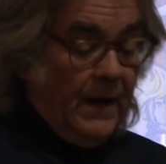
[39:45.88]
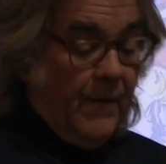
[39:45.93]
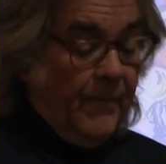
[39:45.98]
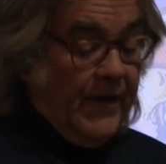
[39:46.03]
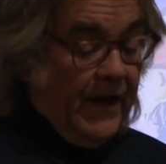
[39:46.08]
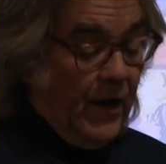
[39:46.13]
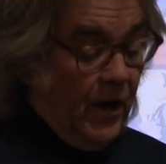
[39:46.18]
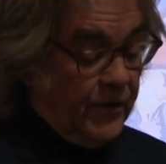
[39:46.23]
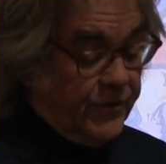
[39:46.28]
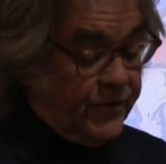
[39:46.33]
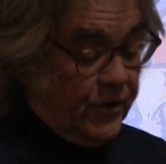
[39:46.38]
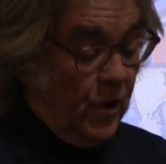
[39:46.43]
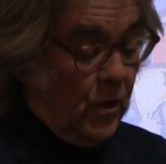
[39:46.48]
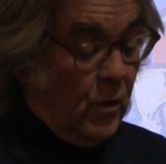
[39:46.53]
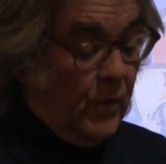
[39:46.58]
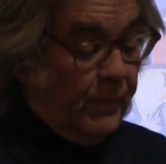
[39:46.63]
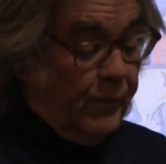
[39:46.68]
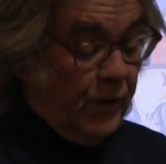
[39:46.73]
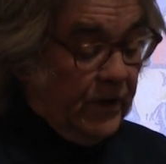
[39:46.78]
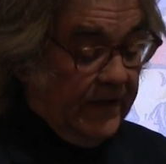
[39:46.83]
They
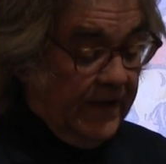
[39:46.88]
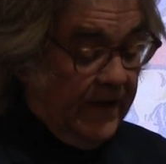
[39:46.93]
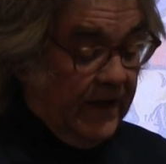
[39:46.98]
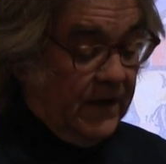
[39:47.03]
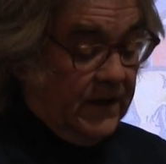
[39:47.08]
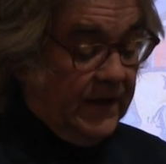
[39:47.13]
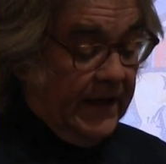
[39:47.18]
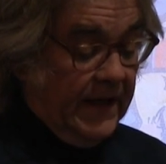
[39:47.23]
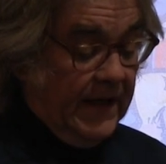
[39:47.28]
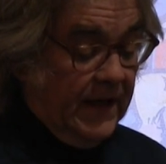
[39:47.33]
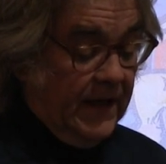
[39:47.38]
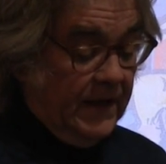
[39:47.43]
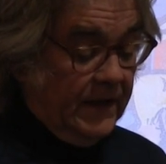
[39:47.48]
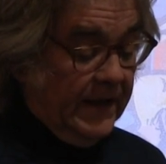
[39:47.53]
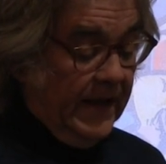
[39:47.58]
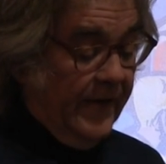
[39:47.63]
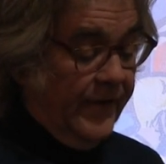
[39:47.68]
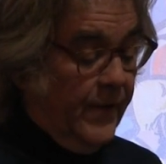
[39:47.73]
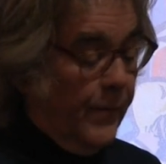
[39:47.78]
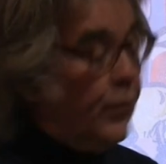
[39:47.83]
also politically
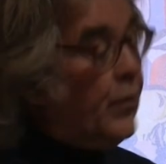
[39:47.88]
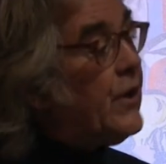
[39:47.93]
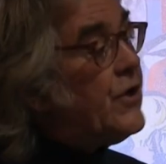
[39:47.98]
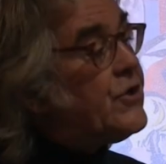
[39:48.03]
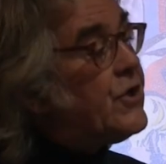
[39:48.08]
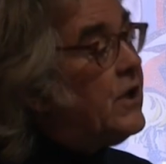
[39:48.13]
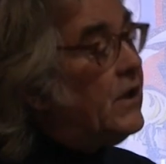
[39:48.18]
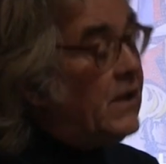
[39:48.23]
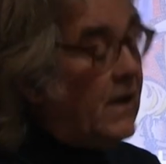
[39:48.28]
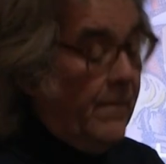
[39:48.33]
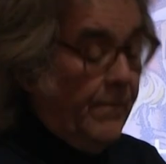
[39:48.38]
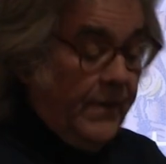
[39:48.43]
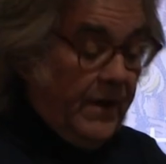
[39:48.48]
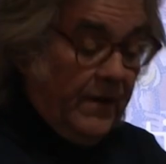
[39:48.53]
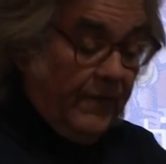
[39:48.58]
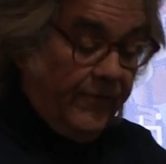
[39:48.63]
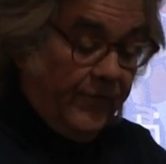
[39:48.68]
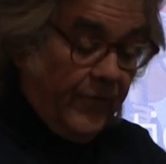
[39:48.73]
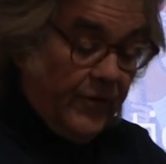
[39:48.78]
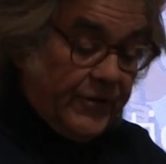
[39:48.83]
led the British
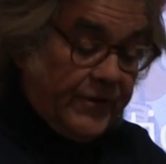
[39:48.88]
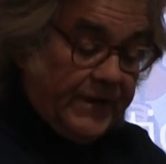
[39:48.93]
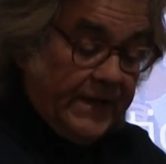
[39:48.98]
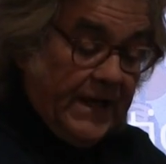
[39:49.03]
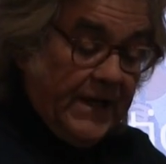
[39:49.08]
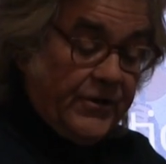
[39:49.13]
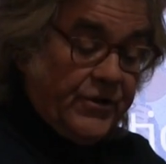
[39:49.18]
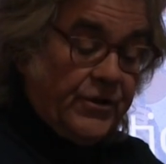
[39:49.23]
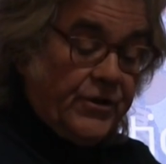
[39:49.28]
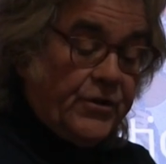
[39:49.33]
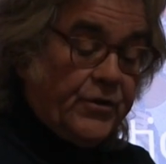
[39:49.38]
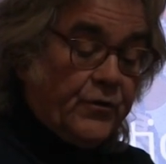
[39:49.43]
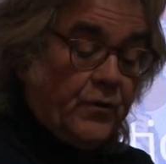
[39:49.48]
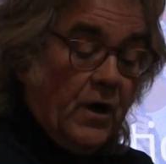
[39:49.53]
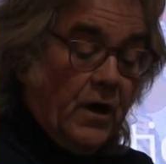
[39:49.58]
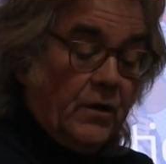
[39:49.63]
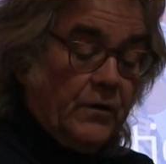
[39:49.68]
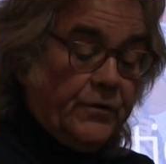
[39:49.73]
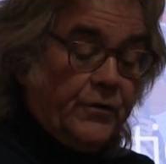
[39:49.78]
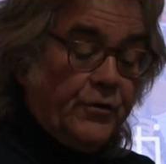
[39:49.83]
Columbia First Nations
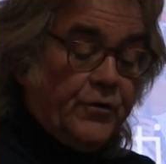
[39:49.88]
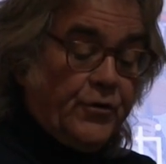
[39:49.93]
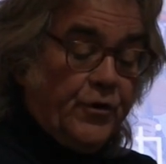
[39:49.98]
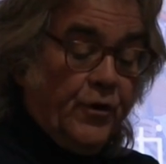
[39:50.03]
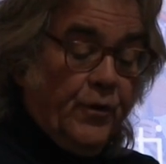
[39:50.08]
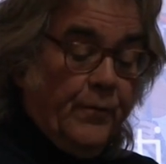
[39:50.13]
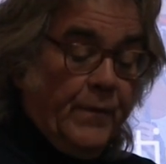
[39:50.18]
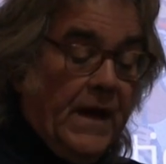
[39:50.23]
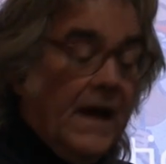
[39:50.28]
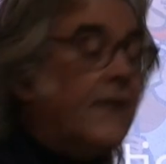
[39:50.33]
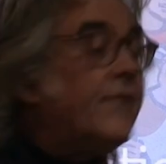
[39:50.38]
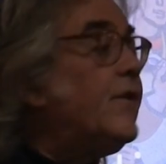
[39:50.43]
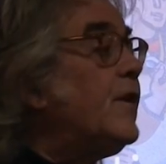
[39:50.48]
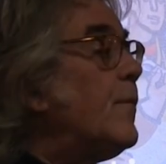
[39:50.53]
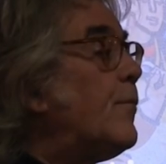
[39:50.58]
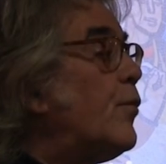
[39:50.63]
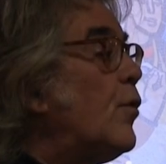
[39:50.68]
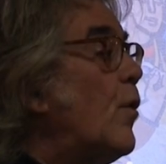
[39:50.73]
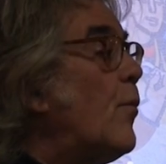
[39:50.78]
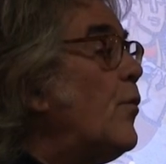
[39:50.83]
struggle to turn back
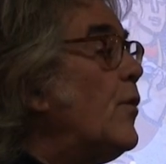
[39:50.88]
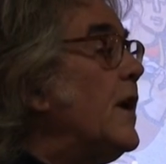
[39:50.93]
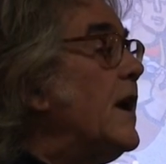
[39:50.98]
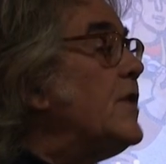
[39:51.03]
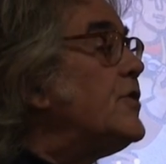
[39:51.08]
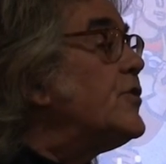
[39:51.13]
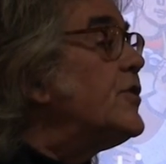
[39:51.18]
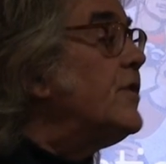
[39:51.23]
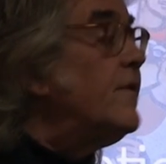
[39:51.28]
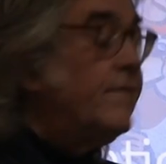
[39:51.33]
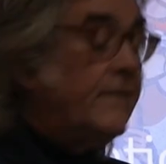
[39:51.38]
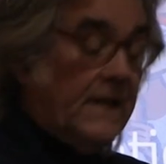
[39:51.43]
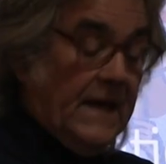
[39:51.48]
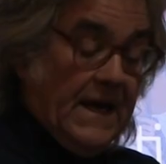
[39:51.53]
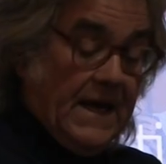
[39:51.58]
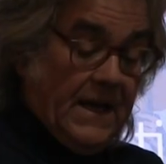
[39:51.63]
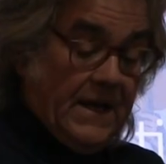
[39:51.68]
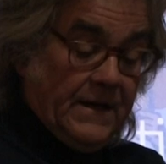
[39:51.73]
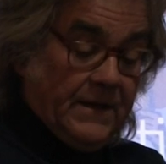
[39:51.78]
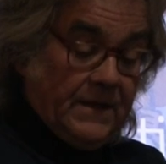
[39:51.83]
the appropriation of
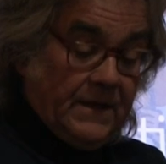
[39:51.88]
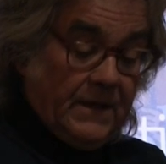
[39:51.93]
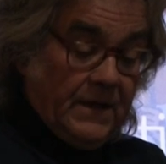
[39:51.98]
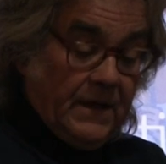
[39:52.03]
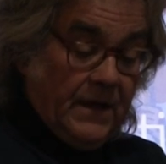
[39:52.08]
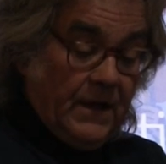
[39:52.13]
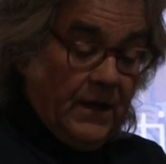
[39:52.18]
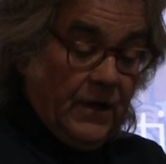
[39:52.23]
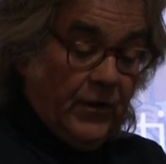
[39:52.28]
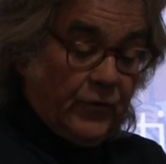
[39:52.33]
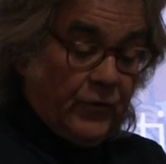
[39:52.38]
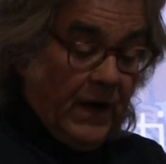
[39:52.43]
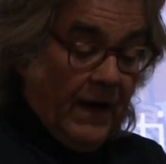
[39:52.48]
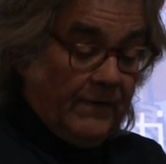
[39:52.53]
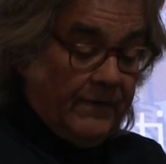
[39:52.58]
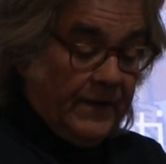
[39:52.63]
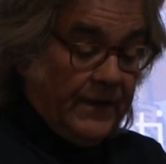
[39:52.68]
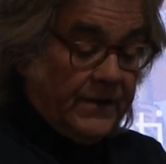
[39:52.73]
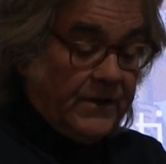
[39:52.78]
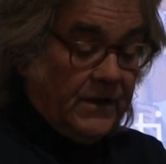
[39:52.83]
land,
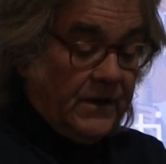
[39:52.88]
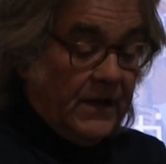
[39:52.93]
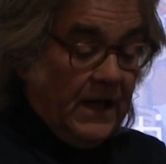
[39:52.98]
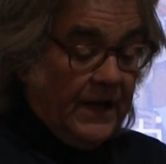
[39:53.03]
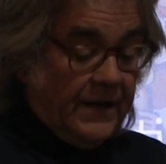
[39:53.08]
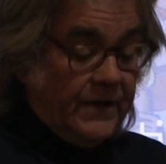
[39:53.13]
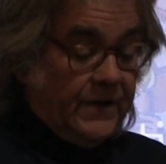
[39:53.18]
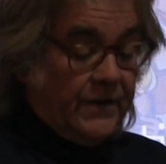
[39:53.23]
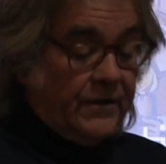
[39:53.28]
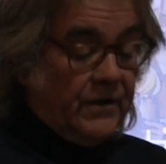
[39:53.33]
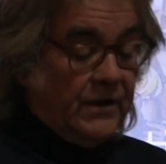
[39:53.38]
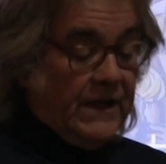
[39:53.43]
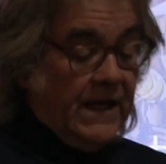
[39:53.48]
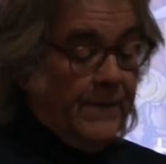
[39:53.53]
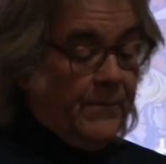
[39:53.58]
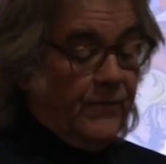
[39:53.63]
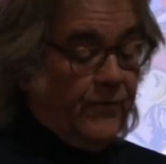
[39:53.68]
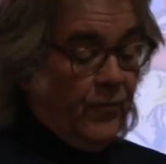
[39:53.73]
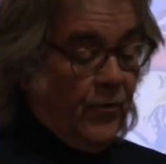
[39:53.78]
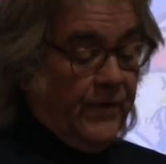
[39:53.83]
traveling to London to
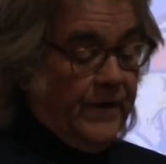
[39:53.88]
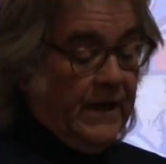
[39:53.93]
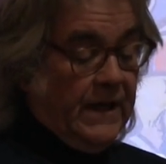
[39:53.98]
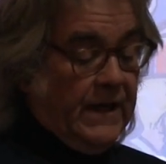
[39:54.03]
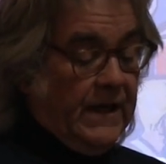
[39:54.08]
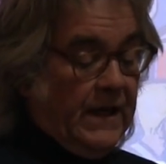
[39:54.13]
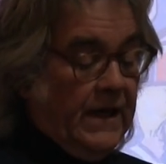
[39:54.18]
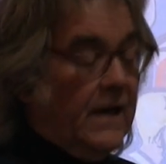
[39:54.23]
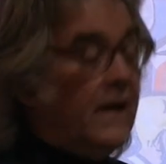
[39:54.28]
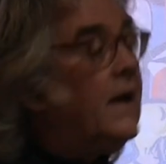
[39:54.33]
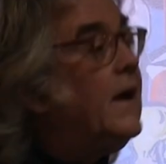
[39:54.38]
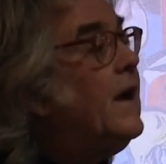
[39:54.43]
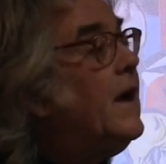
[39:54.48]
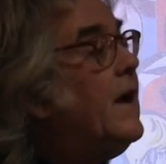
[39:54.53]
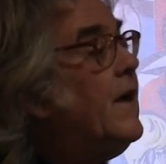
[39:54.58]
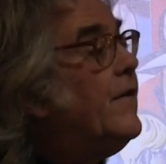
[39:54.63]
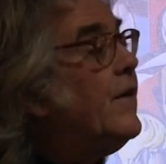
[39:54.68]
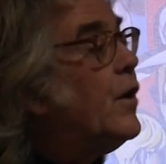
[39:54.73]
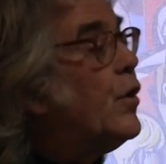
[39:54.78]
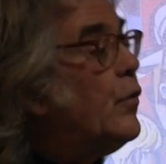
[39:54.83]
lay before the king
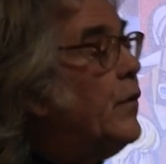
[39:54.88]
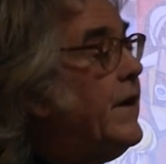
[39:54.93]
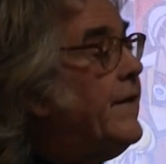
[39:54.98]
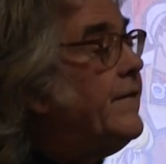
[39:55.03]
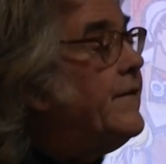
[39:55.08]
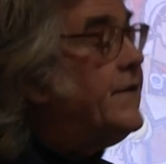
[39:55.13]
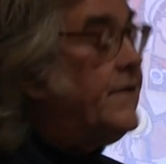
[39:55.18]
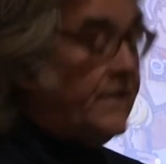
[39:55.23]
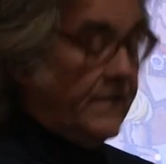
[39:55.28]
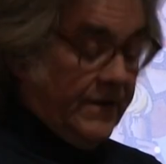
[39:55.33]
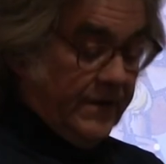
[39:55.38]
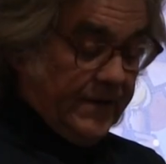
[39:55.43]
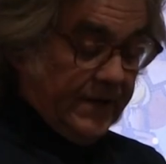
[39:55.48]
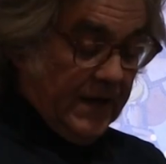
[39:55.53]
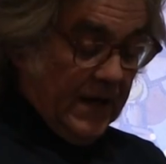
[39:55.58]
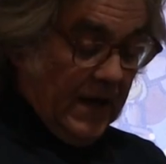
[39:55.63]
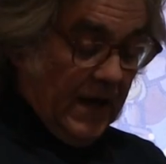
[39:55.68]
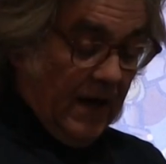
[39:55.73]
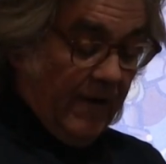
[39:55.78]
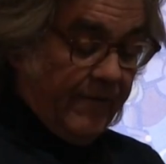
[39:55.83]
the
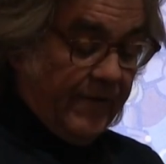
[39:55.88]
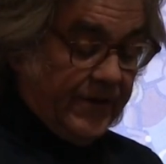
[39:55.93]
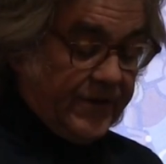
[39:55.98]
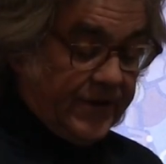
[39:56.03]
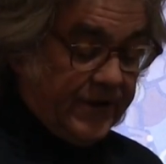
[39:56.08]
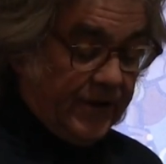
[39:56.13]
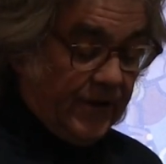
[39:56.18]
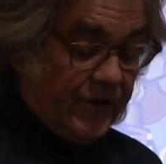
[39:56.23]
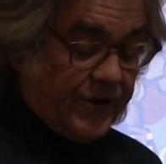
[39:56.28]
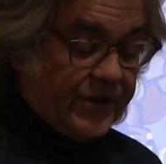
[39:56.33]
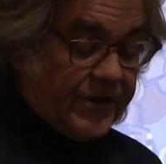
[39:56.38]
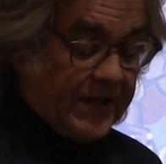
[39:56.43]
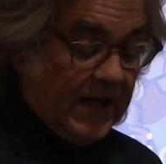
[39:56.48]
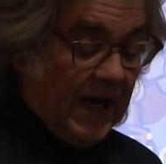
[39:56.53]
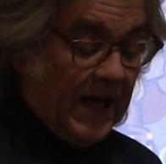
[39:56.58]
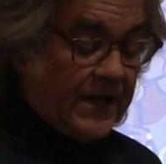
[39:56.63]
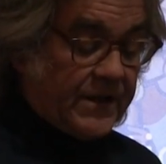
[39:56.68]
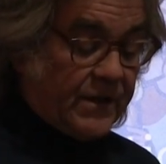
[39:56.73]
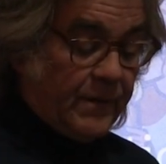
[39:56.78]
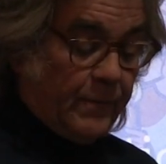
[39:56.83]
grievances of a still
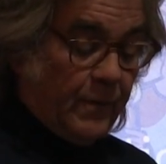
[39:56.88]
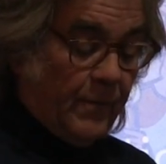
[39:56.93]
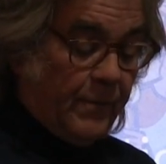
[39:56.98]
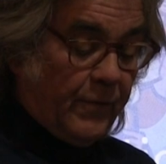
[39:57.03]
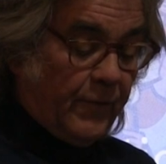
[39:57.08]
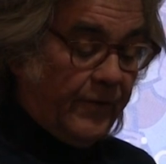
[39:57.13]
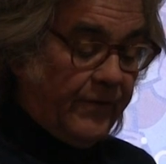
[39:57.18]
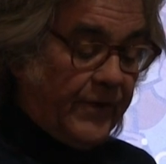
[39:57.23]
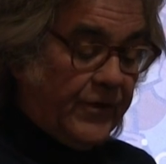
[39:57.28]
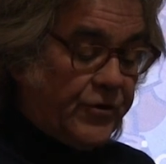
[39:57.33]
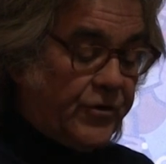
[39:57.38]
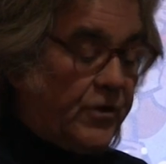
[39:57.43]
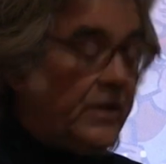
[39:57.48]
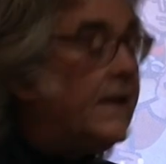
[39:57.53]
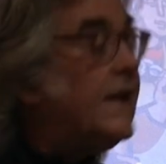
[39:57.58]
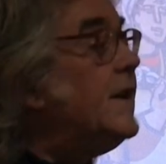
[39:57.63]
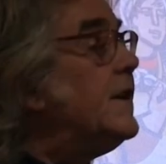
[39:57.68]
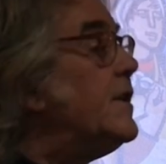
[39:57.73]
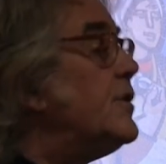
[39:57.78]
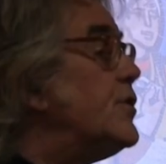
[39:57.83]
sizable
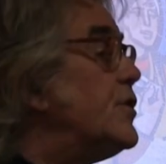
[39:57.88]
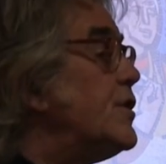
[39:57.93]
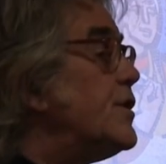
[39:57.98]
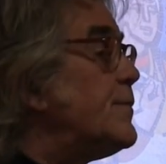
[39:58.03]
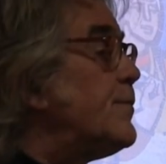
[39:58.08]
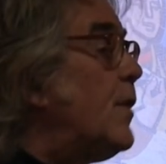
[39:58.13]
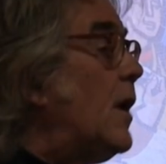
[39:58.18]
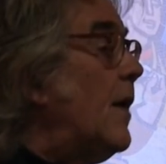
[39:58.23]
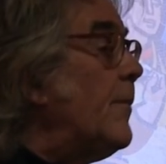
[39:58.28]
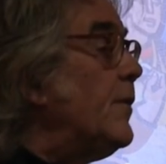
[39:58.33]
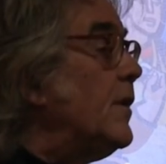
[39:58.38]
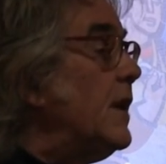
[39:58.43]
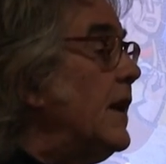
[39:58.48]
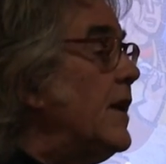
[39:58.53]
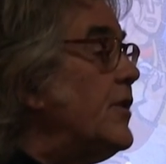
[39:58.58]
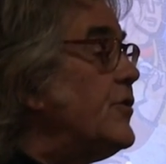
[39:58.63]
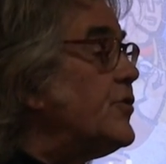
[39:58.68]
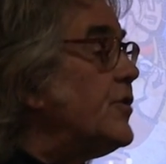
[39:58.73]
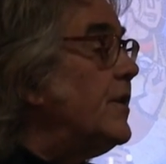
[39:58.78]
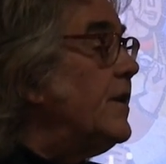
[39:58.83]
provincial indigenous
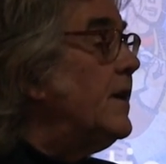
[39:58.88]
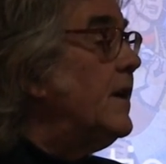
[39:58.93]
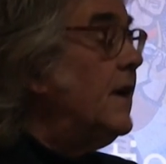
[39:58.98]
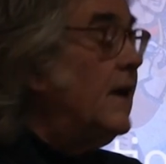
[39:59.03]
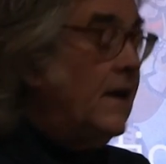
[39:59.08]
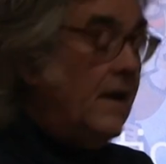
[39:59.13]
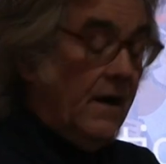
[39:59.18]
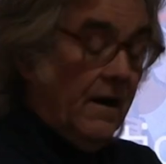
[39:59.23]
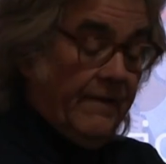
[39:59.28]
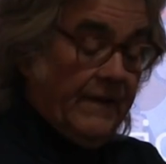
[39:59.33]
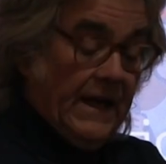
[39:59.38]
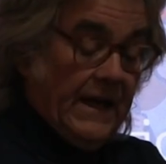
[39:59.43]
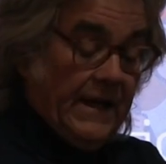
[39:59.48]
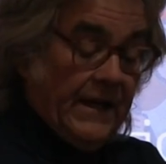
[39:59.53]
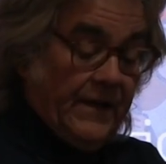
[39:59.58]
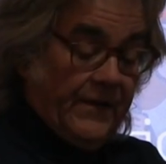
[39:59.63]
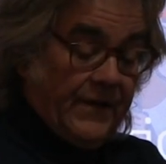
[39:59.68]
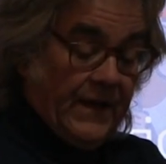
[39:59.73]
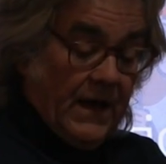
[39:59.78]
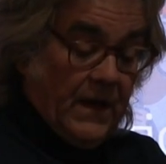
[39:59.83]
population of
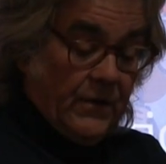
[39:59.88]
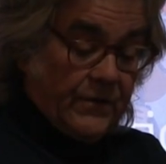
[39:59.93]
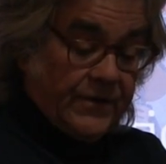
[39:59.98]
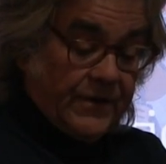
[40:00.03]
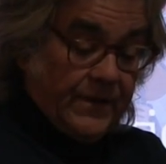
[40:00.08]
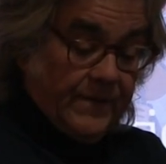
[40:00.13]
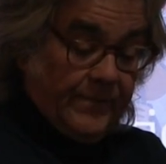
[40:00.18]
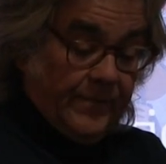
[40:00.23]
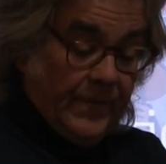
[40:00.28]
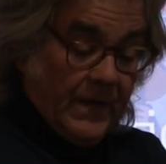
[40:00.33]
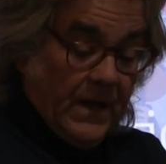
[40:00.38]
80,000.